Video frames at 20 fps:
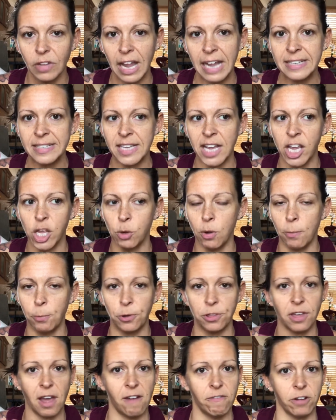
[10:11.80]
I set you up
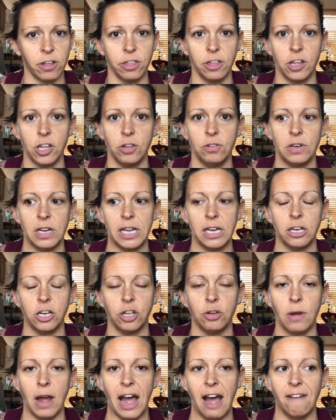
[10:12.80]
with everything you need.
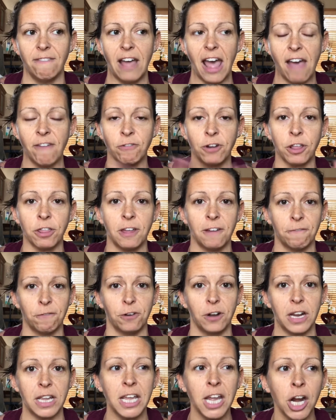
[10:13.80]
You have everything
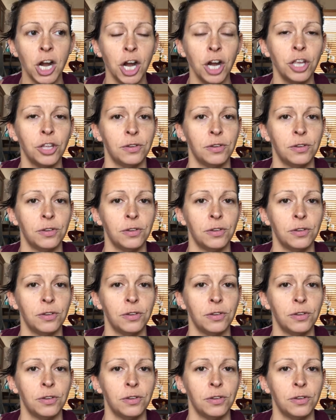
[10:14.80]
for a year.